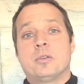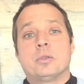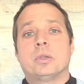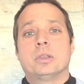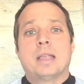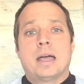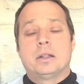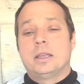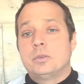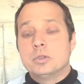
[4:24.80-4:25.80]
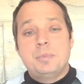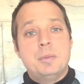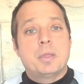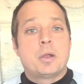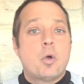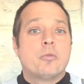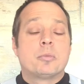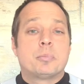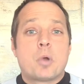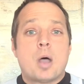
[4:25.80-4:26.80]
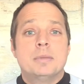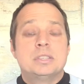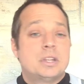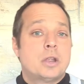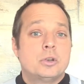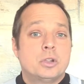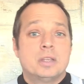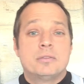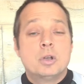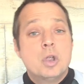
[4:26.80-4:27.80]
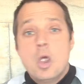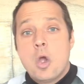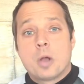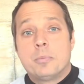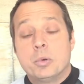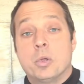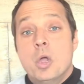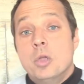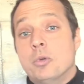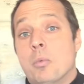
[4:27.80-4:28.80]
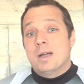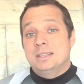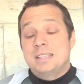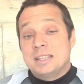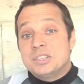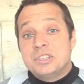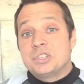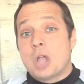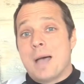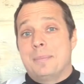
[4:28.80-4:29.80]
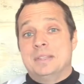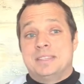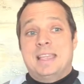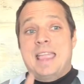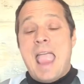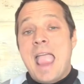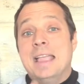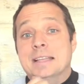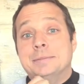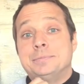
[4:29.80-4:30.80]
further on the ladder. Like, those people that overpromise and underdeliver are brutal. The ones that stop and say, hey,